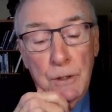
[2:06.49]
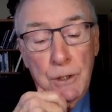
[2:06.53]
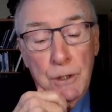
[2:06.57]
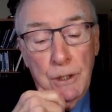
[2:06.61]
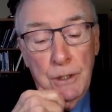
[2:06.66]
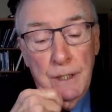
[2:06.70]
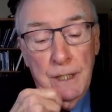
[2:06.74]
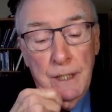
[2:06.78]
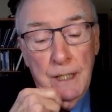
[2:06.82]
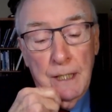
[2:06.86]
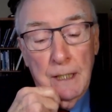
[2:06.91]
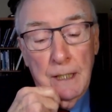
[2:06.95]

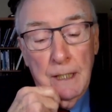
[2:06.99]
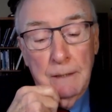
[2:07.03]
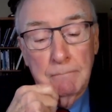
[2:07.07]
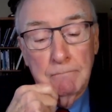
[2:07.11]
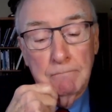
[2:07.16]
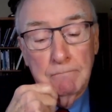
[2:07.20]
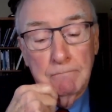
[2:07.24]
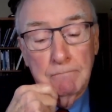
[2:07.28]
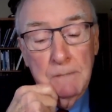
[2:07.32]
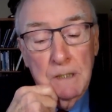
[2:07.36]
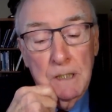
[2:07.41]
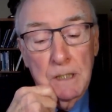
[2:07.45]
journey,
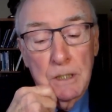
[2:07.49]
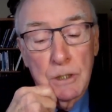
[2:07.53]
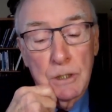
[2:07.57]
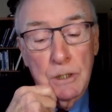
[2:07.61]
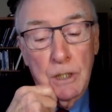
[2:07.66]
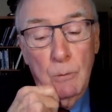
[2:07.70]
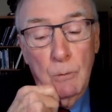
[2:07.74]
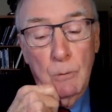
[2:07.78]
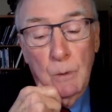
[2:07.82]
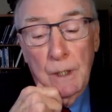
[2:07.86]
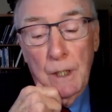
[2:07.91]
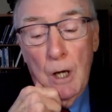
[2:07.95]

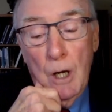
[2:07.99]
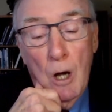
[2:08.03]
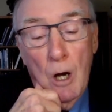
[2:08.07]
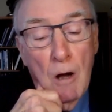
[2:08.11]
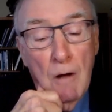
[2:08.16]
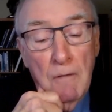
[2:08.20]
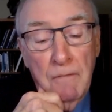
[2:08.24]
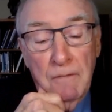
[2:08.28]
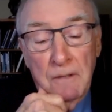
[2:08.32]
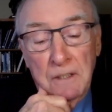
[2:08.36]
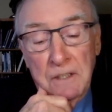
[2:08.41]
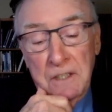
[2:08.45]
she would
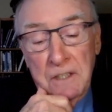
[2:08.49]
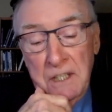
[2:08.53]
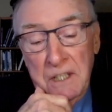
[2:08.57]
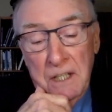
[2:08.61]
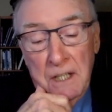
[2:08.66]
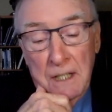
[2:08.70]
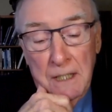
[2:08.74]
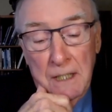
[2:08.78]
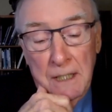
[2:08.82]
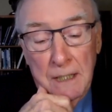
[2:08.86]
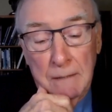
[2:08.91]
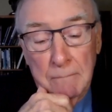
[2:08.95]
often
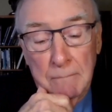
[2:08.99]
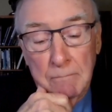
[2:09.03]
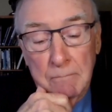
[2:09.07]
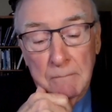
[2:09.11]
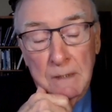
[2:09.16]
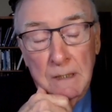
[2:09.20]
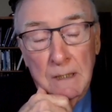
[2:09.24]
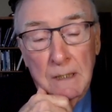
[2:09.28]
say,